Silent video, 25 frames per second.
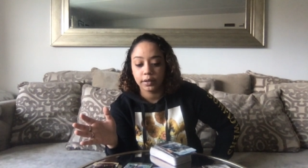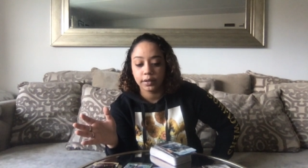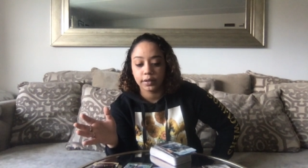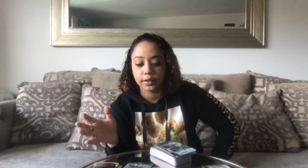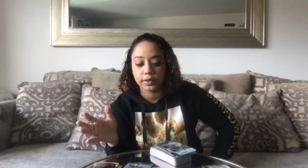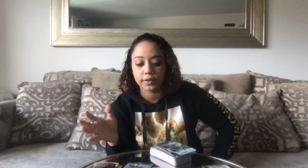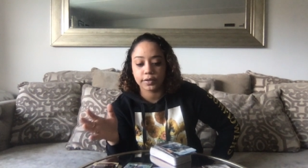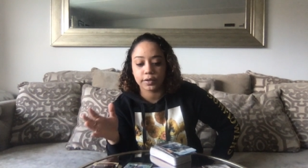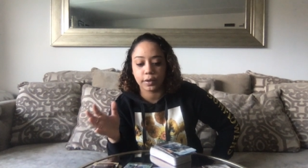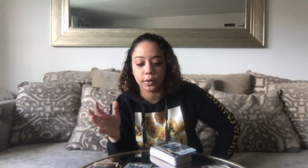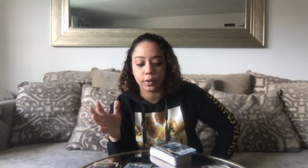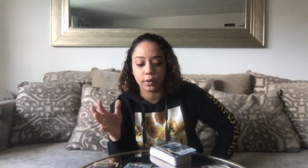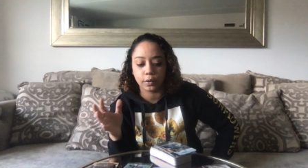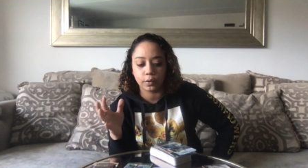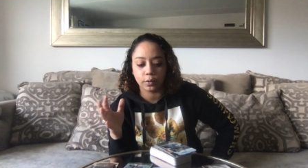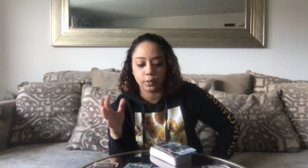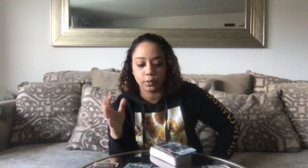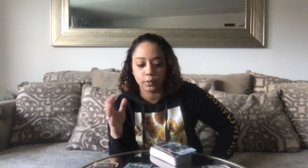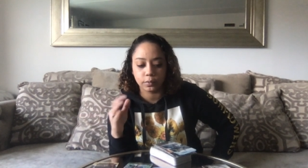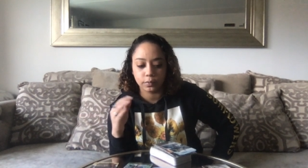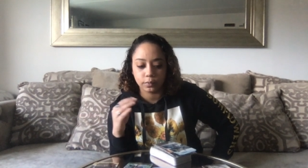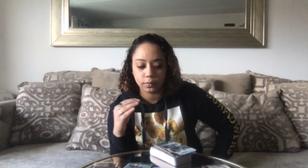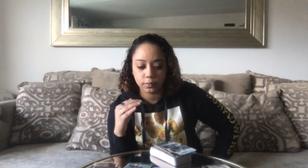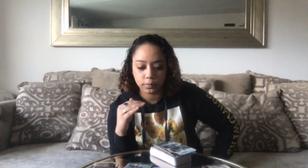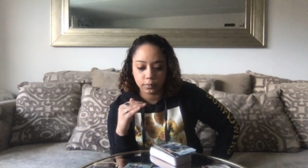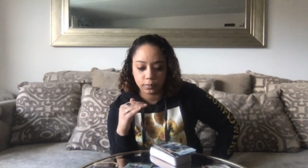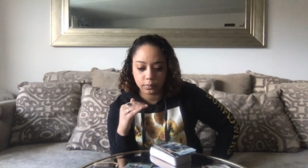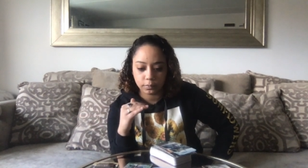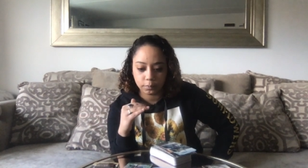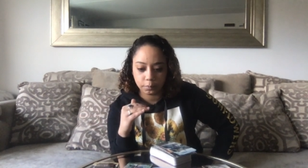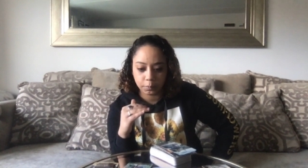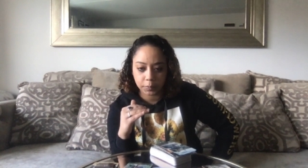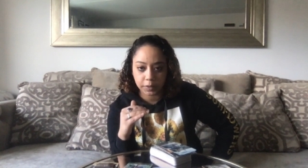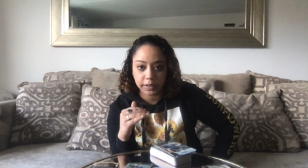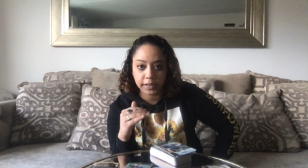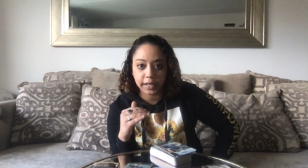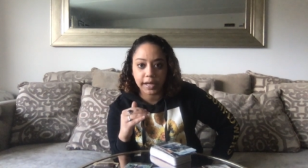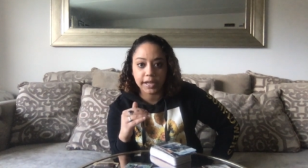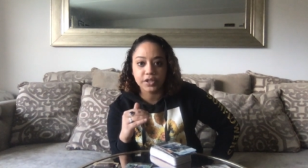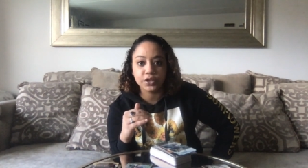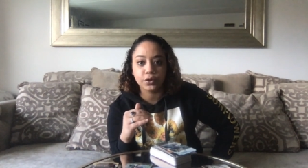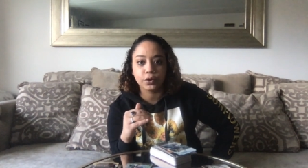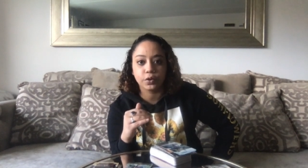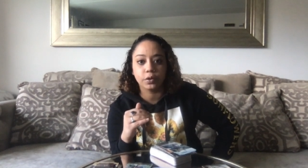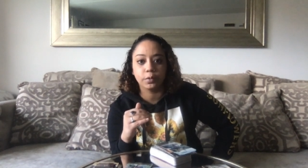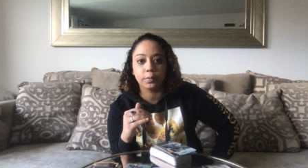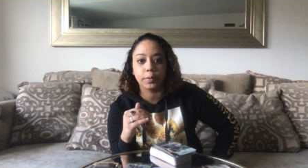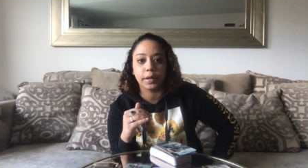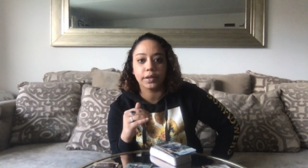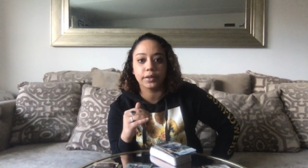So be
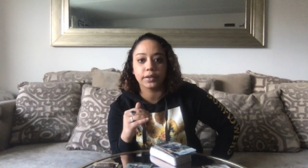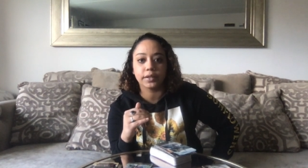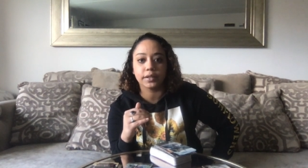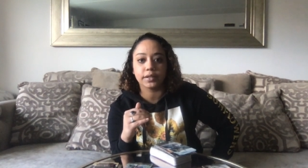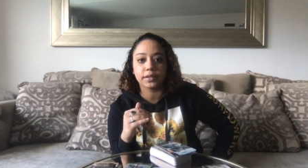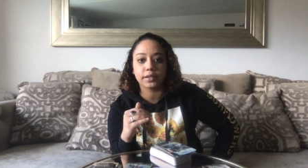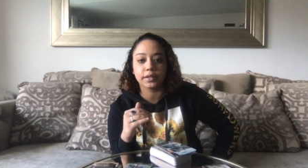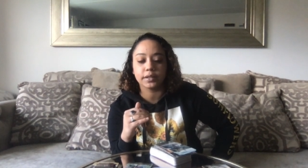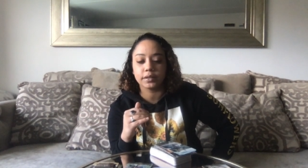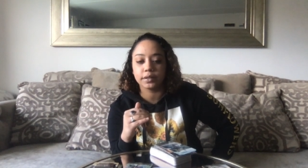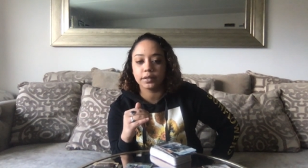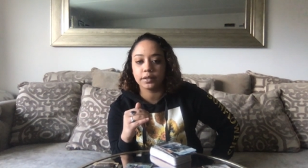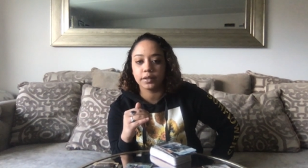logical about this.